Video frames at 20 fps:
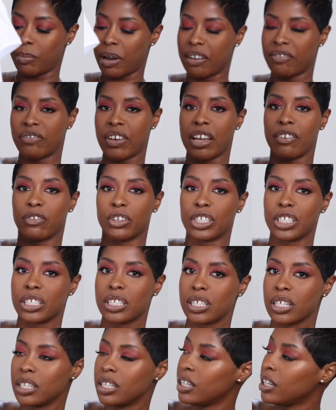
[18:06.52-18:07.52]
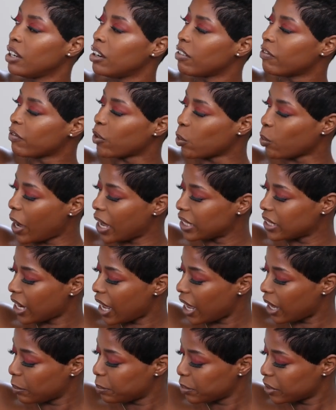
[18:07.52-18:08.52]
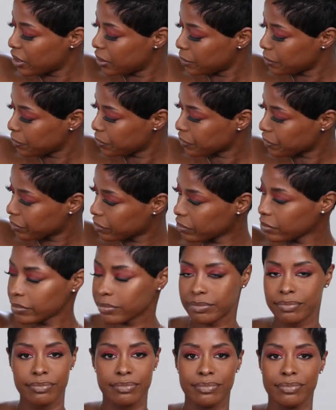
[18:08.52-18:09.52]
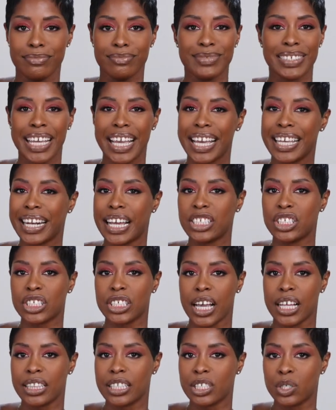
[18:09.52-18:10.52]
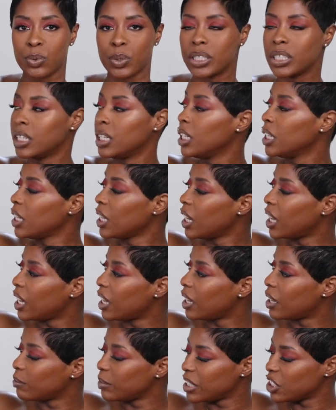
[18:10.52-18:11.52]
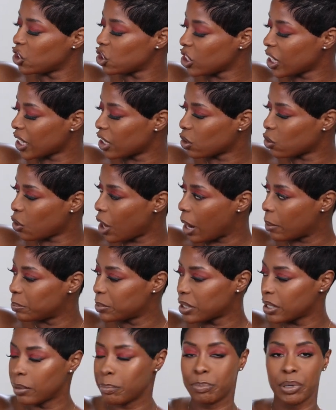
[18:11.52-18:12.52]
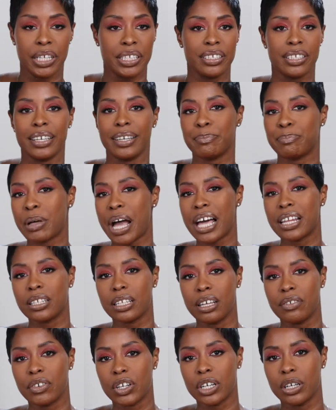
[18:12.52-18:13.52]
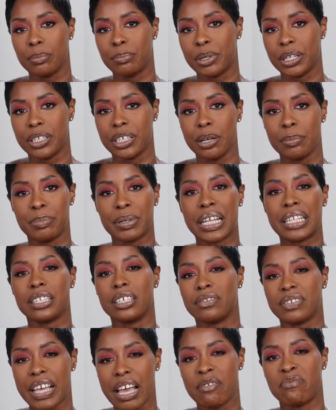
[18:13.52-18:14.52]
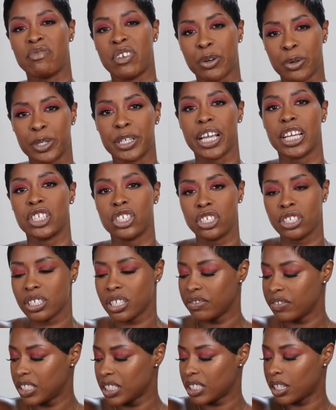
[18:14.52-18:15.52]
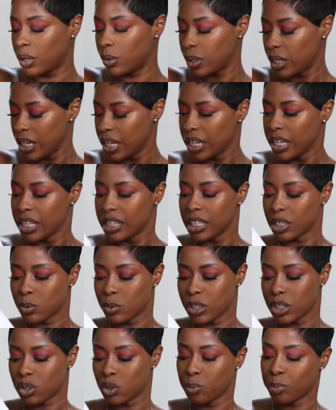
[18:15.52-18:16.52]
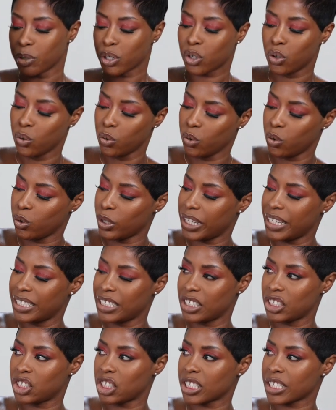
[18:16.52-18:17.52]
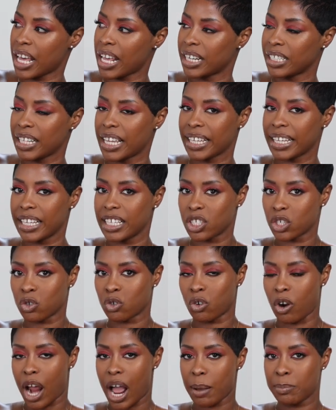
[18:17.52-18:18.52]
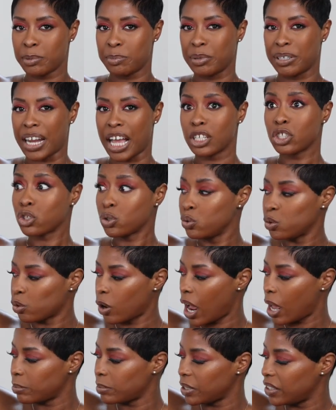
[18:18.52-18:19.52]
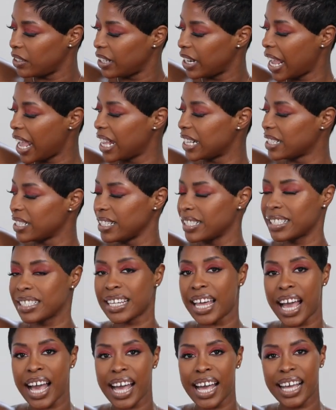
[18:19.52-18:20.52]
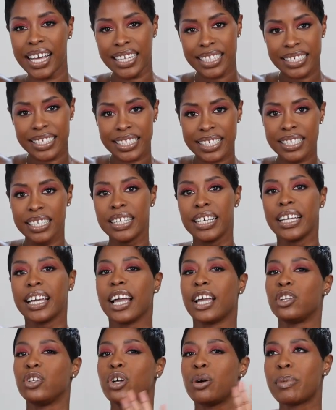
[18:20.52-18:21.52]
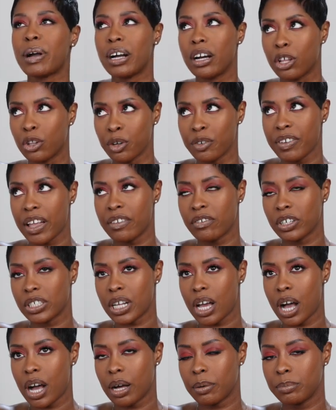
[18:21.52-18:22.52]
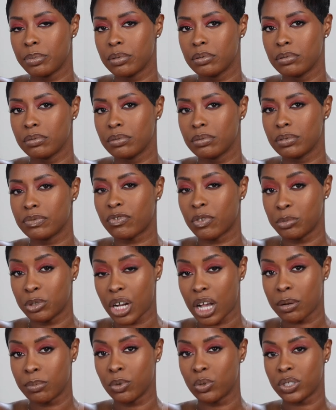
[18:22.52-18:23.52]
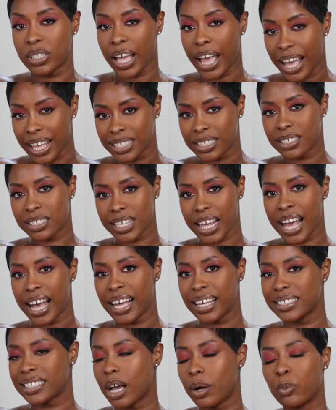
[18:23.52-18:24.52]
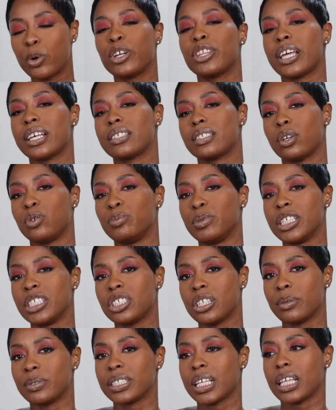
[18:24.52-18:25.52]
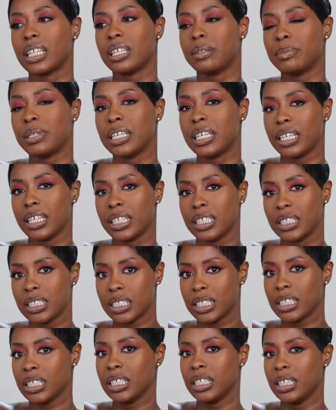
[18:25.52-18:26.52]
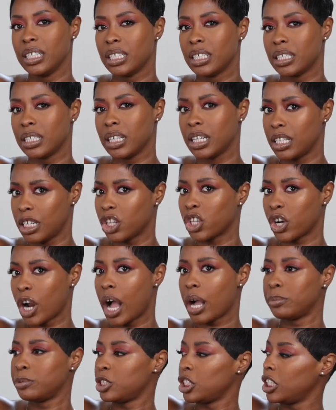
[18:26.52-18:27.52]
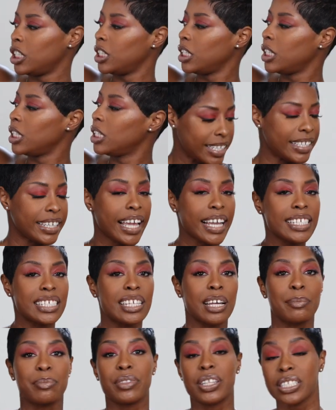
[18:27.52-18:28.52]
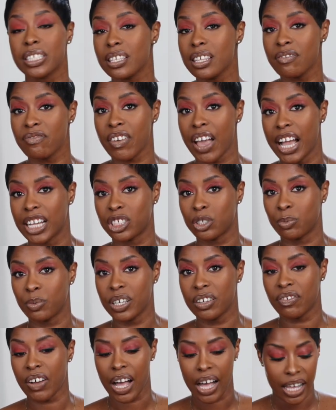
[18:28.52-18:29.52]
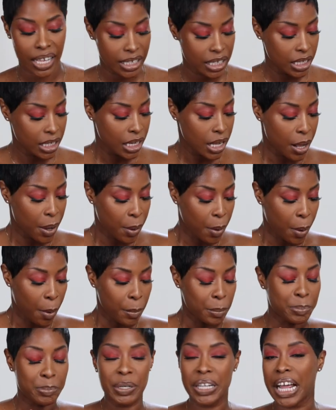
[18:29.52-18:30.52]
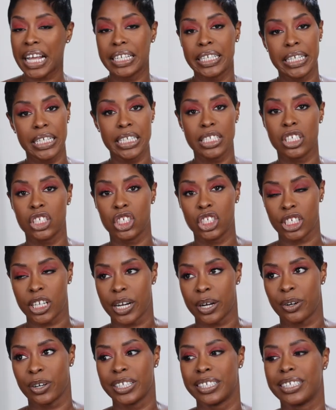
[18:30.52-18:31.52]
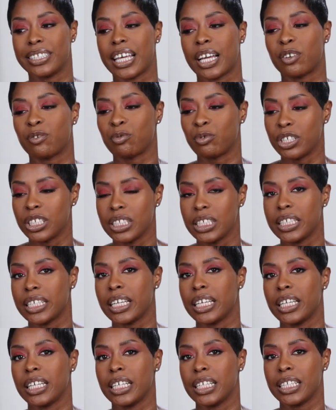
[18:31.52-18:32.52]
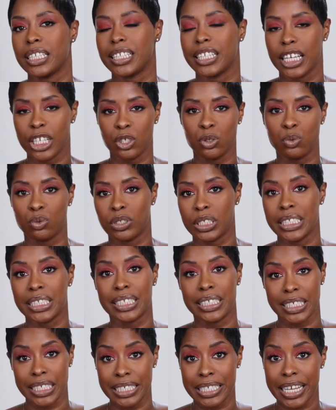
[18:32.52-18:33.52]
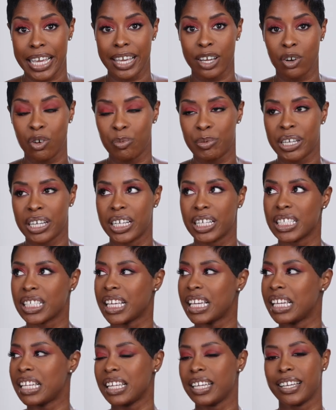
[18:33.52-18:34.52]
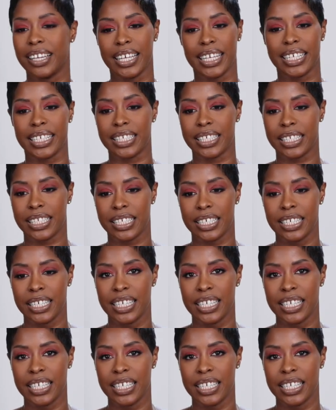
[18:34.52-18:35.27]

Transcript: of my favorites for white tops and I just got this one. Um, it's just like a cropped button up. I love a good button up, but I love to have variations of it. So this one is super cool and it just kind of like is cropped, but not too cropped. And then it has these ties. And you know my other favorite top from Jacquemus that has the ties. I wear that so much. I was like, let me get another option. Next up, this is a fashion we find, but I needed to share it and like really let you see the detail because it is